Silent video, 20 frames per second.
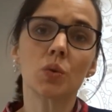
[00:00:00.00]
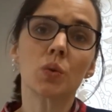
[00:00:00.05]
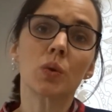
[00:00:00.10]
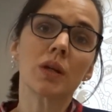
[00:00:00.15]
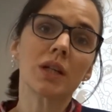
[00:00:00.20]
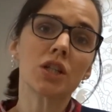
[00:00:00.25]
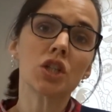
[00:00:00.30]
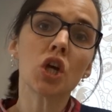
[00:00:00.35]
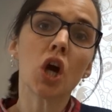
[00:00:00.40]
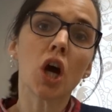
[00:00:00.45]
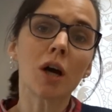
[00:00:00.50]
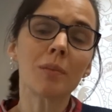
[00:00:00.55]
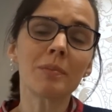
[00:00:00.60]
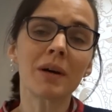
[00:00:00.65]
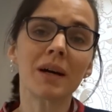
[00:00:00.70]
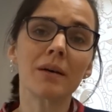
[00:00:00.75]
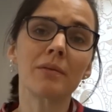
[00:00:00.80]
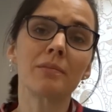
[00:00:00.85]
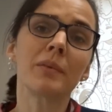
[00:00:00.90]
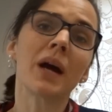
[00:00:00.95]
or a top
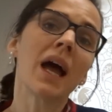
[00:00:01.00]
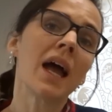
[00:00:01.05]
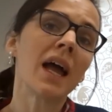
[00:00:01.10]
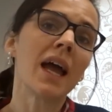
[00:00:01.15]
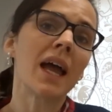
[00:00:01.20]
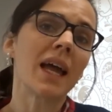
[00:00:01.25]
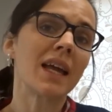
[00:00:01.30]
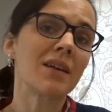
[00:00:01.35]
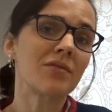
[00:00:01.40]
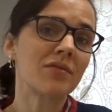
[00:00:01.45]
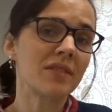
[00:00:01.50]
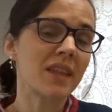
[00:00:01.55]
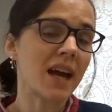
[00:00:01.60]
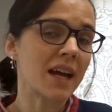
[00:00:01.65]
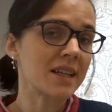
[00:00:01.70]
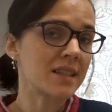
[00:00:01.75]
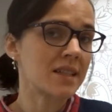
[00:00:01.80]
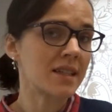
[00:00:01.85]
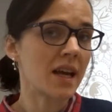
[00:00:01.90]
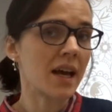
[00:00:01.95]
up if
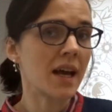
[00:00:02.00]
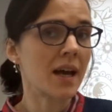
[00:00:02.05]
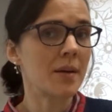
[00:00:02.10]
that